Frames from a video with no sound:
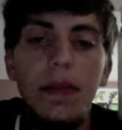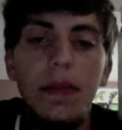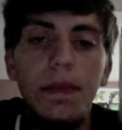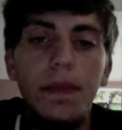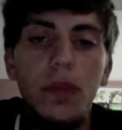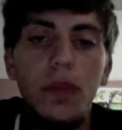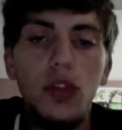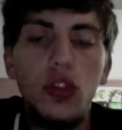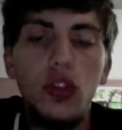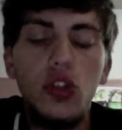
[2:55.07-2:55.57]

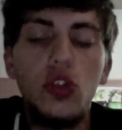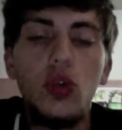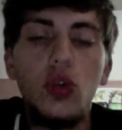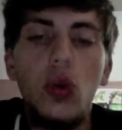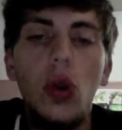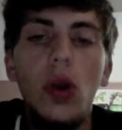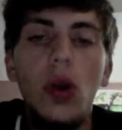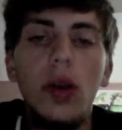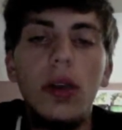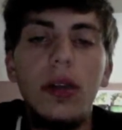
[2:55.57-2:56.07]

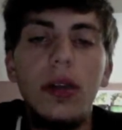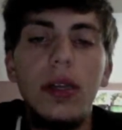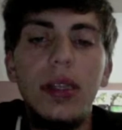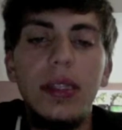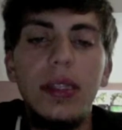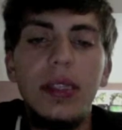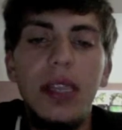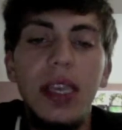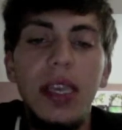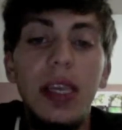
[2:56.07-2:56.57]
strong
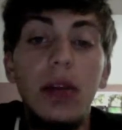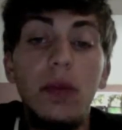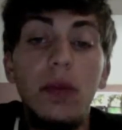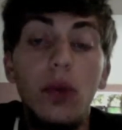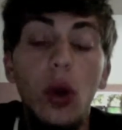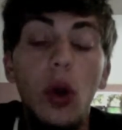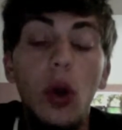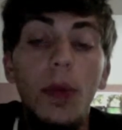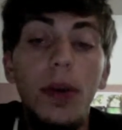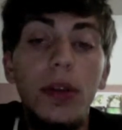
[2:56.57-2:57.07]
tea
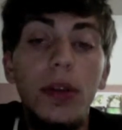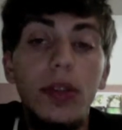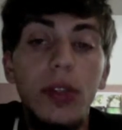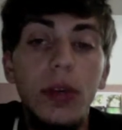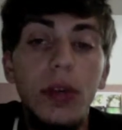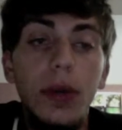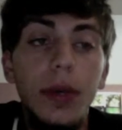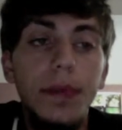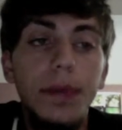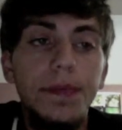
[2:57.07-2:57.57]
aroma
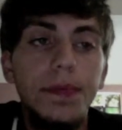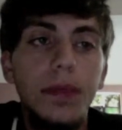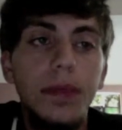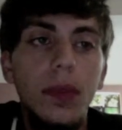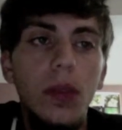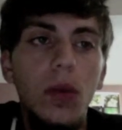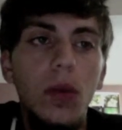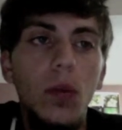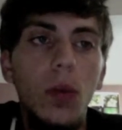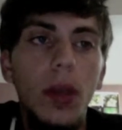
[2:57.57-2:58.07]
to it
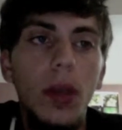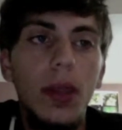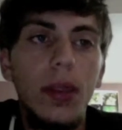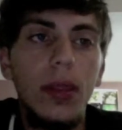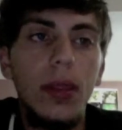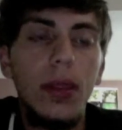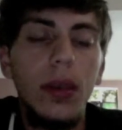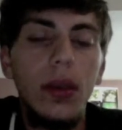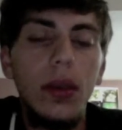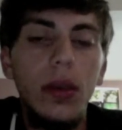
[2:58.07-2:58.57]

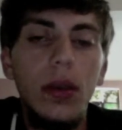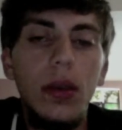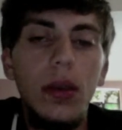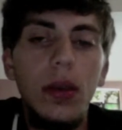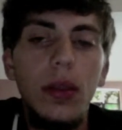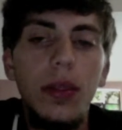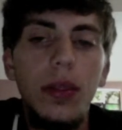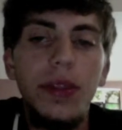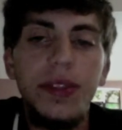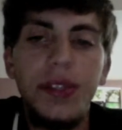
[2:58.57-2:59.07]
with
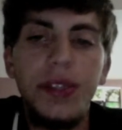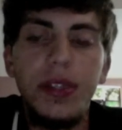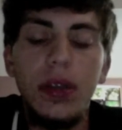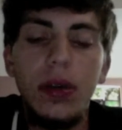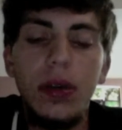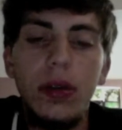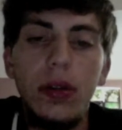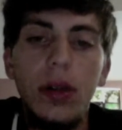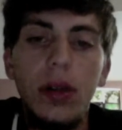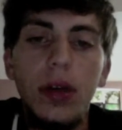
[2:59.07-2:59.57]

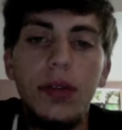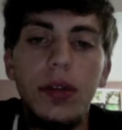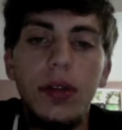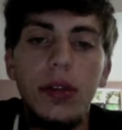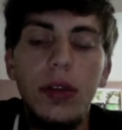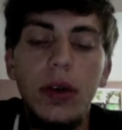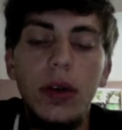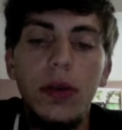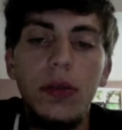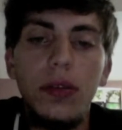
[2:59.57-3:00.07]
subtle
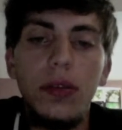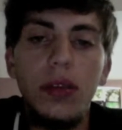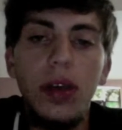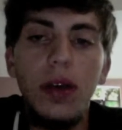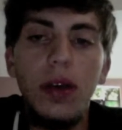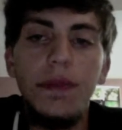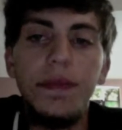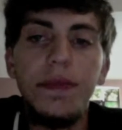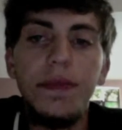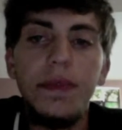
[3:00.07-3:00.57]
undertones
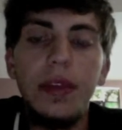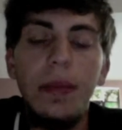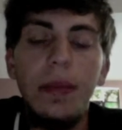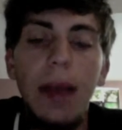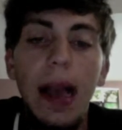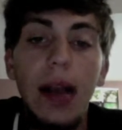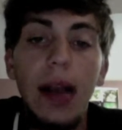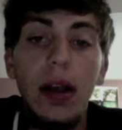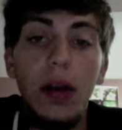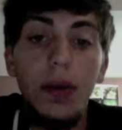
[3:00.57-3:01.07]
of
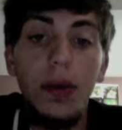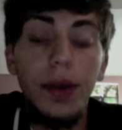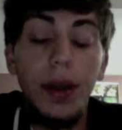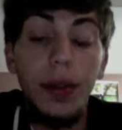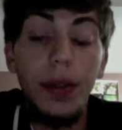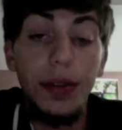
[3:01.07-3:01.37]
tobacco and other